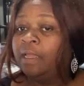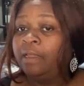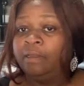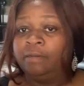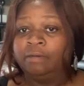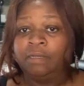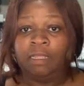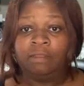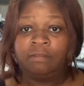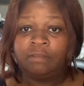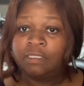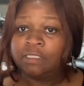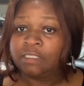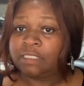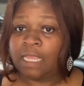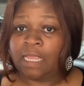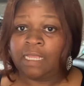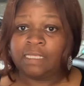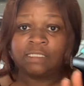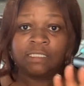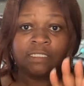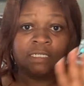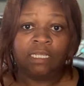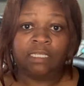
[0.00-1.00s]
Now, this
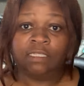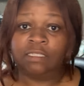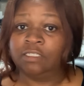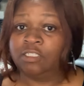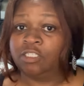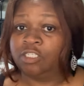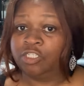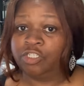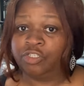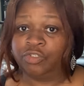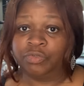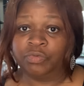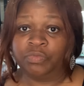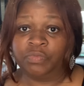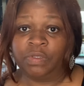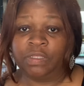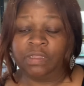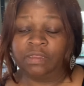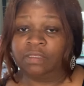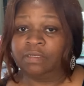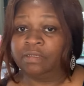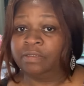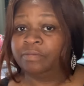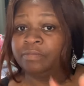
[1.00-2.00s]
has nothing to do with
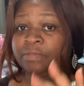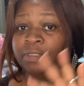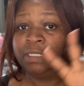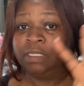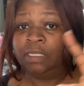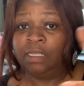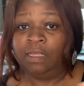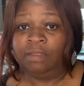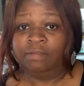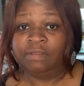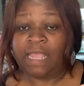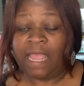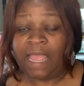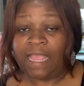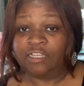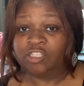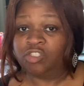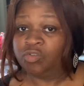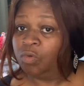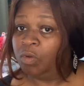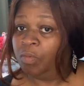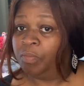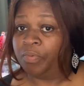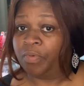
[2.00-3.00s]
the
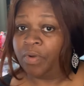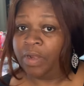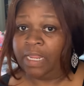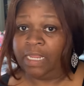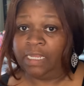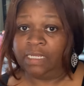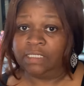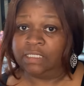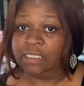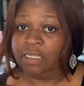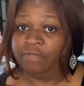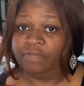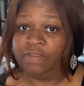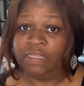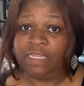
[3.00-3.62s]
actual brand of it.